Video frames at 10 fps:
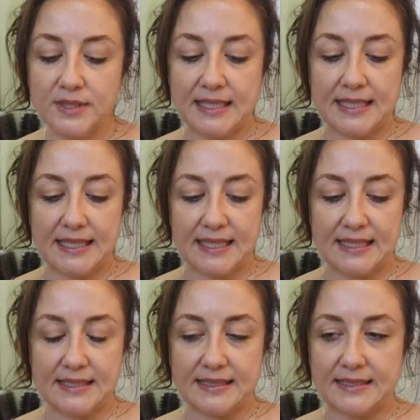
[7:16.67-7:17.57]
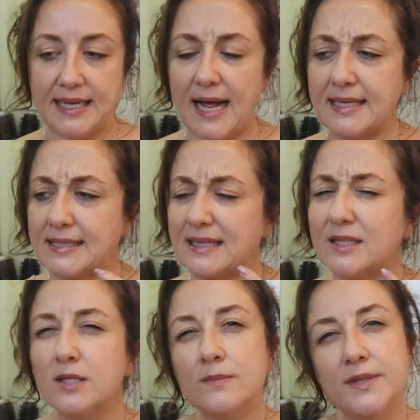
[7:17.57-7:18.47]
It is, it has a
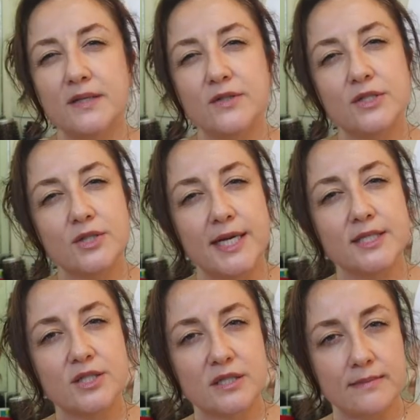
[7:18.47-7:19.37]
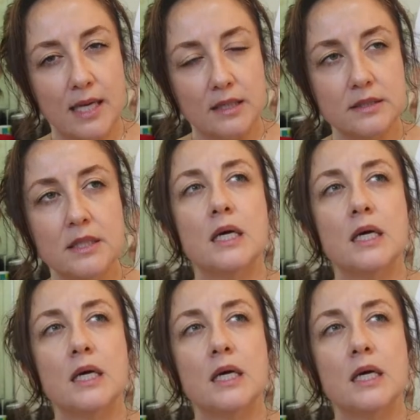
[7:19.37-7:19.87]
little bit of a strange smell,